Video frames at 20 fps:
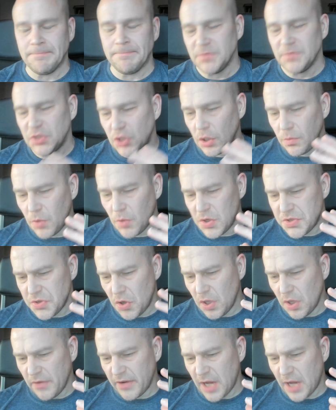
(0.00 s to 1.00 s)
So it was
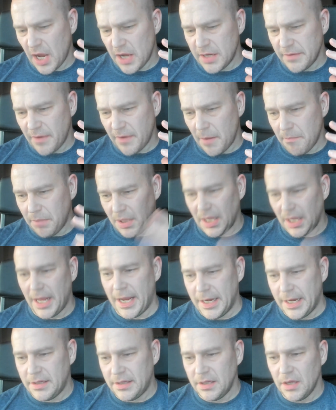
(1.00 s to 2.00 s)
all a kind of a
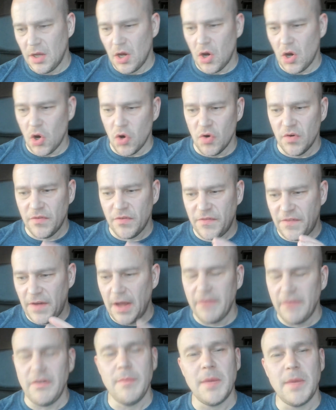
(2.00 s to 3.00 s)
blend of
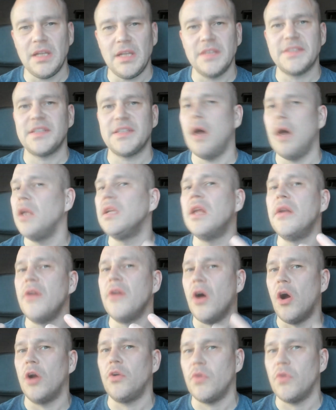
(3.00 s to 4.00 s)
heavy metal style and
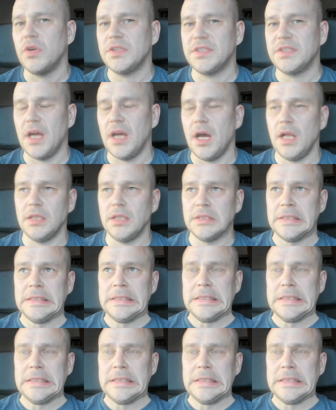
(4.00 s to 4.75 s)
hard rock style,